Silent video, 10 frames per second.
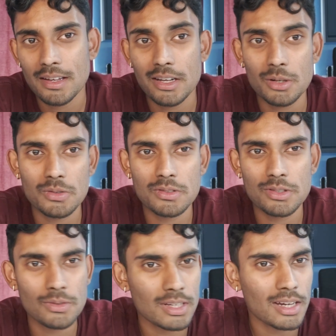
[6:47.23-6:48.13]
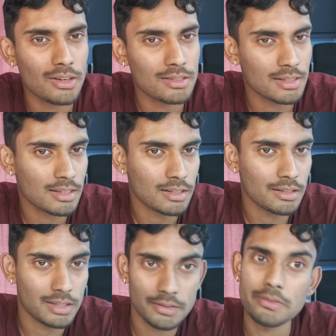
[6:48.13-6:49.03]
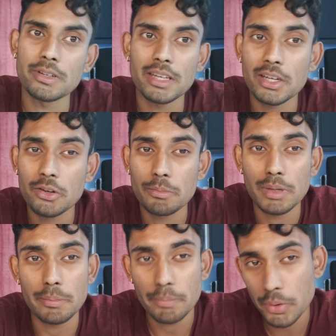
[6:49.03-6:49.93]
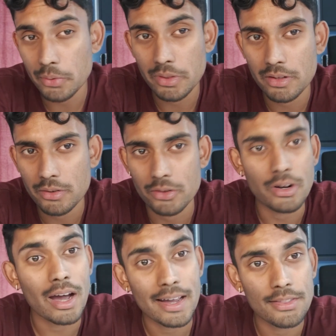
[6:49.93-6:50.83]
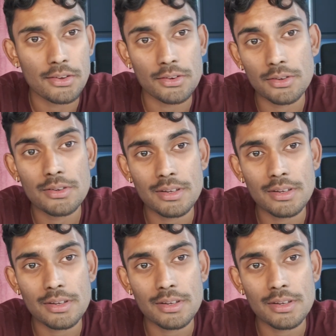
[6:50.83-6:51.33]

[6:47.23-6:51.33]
Now, zoning out is a little different. It could be both or either